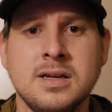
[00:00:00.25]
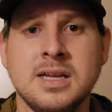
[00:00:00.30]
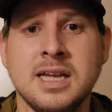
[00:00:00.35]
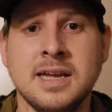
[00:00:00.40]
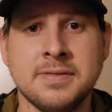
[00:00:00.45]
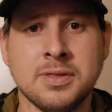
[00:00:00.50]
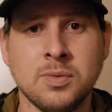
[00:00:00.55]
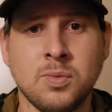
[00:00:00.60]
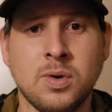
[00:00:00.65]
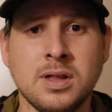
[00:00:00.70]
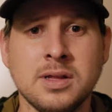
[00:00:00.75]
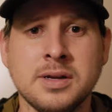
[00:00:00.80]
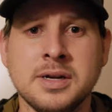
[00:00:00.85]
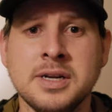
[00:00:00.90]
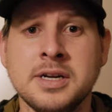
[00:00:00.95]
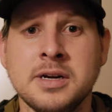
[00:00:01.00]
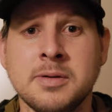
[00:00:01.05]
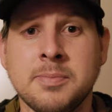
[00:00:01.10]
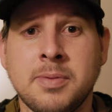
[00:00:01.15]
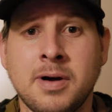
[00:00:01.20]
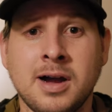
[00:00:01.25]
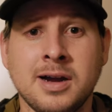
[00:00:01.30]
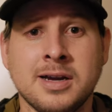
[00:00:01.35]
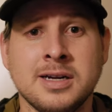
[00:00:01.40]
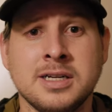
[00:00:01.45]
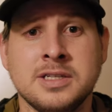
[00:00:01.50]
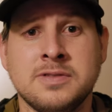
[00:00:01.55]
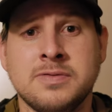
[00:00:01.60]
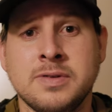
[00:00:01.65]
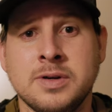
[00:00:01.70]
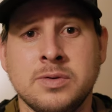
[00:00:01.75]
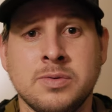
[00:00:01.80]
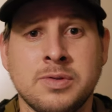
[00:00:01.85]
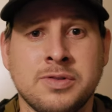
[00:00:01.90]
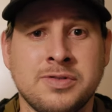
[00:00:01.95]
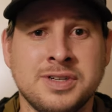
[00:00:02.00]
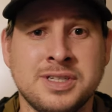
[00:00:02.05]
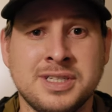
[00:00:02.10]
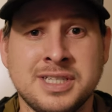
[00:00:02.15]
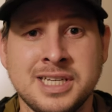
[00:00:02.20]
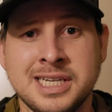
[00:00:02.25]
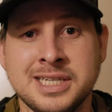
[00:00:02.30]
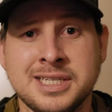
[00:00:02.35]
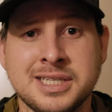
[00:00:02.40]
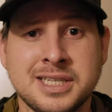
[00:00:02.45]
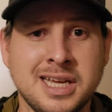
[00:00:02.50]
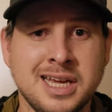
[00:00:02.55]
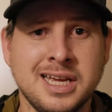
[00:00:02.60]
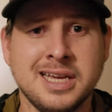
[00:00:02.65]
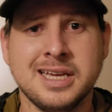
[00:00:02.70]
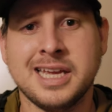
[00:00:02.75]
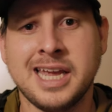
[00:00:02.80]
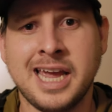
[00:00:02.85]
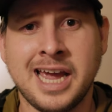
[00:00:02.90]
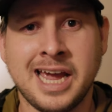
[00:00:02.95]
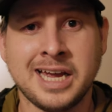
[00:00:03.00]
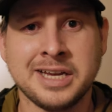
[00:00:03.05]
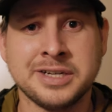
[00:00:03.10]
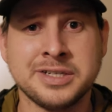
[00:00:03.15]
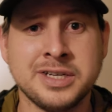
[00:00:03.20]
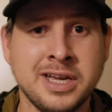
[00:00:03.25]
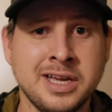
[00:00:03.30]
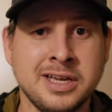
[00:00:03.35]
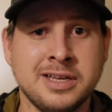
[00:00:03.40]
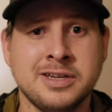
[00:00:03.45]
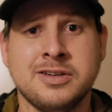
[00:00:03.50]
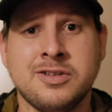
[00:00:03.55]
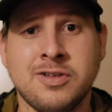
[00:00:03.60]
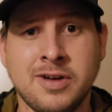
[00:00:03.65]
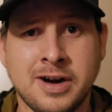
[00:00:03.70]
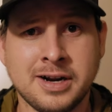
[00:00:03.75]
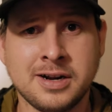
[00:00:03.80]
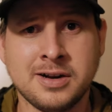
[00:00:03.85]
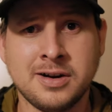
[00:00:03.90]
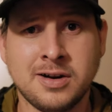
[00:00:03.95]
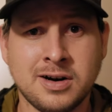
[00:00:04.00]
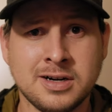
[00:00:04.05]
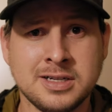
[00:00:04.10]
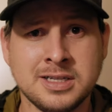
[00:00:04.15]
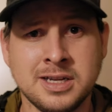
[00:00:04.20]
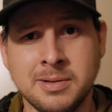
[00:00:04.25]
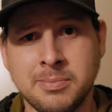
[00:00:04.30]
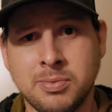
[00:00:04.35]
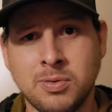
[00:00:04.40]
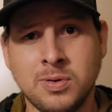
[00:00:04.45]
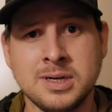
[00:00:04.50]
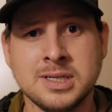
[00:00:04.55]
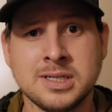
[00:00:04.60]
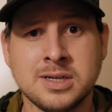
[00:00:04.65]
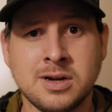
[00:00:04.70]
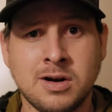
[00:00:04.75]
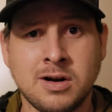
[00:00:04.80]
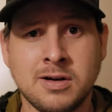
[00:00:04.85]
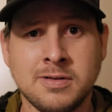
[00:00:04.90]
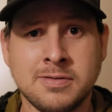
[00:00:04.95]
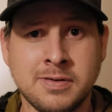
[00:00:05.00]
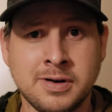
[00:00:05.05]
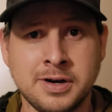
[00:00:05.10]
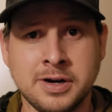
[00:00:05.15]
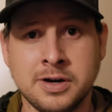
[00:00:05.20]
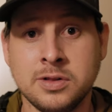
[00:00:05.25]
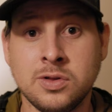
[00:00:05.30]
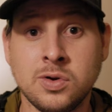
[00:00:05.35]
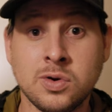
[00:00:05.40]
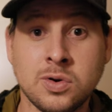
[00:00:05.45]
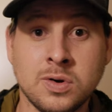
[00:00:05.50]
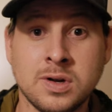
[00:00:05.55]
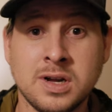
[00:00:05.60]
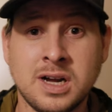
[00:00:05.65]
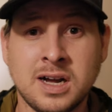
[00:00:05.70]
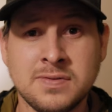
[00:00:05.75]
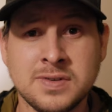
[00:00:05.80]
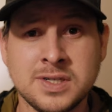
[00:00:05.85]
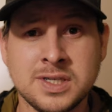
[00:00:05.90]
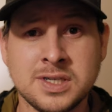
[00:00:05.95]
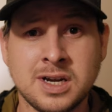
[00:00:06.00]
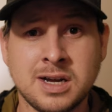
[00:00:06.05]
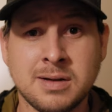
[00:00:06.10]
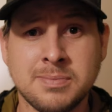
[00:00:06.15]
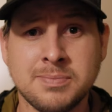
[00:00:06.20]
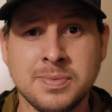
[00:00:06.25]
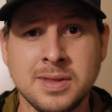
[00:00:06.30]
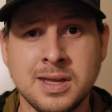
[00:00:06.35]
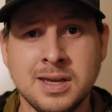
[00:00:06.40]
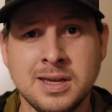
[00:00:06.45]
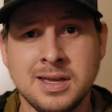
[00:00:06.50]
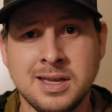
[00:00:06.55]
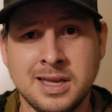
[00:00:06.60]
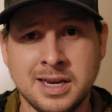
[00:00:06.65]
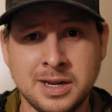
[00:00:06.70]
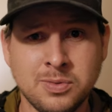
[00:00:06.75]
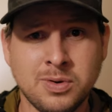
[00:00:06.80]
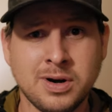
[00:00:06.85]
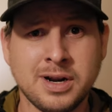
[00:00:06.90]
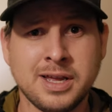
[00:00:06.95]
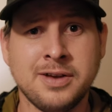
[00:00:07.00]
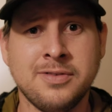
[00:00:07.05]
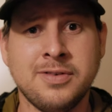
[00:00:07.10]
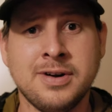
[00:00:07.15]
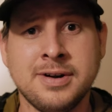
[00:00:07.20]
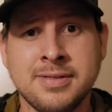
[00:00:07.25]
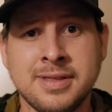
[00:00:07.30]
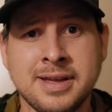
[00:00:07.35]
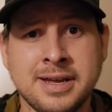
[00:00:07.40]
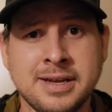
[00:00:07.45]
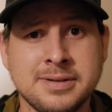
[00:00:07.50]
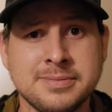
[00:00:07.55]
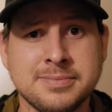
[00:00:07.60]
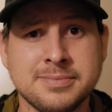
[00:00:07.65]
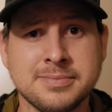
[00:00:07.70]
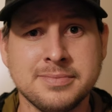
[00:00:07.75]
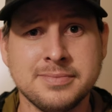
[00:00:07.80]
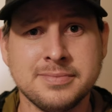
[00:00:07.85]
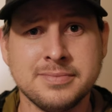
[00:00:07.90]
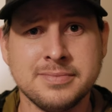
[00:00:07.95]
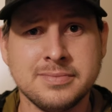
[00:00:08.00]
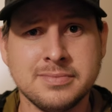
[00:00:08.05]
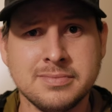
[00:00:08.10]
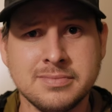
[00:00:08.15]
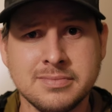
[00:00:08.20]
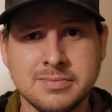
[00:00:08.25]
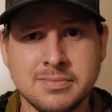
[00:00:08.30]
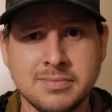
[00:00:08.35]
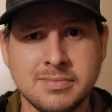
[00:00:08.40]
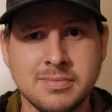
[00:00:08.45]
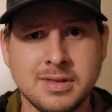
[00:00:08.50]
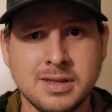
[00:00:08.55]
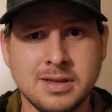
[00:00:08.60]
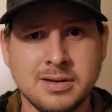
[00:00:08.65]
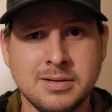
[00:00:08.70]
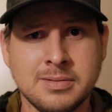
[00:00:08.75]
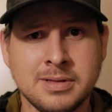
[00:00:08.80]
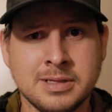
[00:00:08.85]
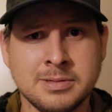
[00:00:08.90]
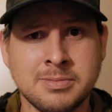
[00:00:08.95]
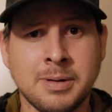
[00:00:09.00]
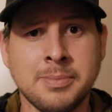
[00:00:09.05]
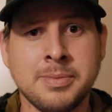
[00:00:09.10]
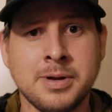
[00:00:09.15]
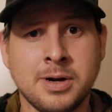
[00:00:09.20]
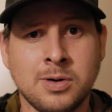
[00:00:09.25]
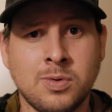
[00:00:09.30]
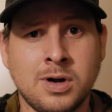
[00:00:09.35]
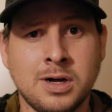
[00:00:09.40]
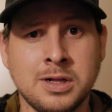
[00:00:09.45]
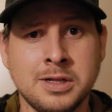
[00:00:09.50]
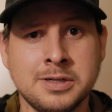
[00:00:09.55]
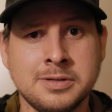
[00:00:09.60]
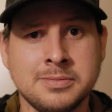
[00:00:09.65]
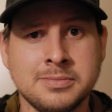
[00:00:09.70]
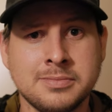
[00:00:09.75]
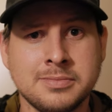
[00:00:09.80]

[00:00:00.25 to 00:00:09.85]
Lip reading: If the wallet in your pocket is filled with receipts, cash, credit cards, and a points card for your local coffee shop, and you want to get rid of that, this might be your wallet.